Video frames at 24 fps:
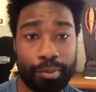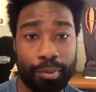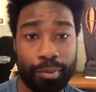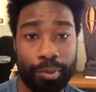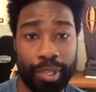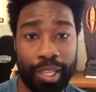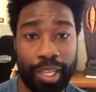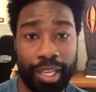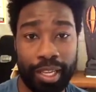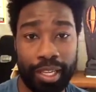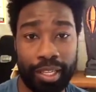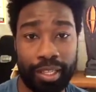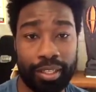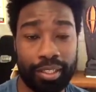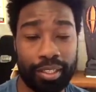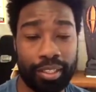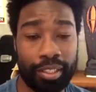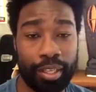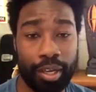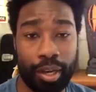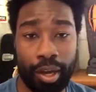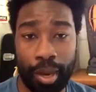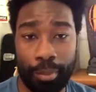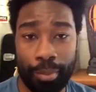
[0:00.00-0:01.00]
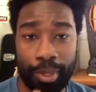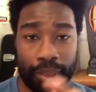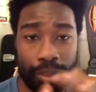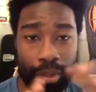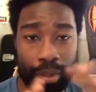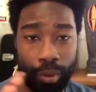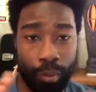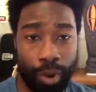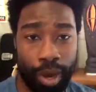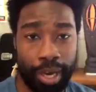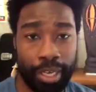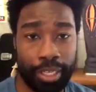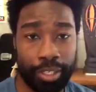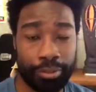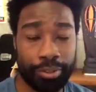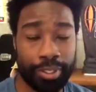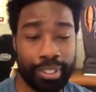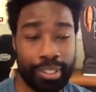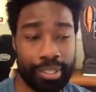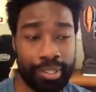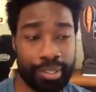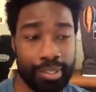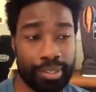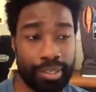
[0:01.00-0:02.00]
like you know I'm in the
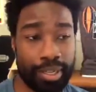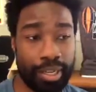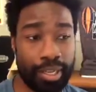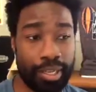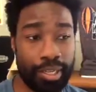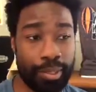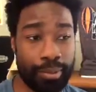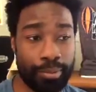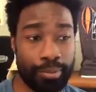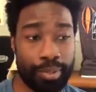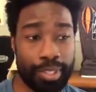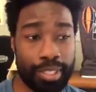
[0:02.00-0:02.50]
winery um,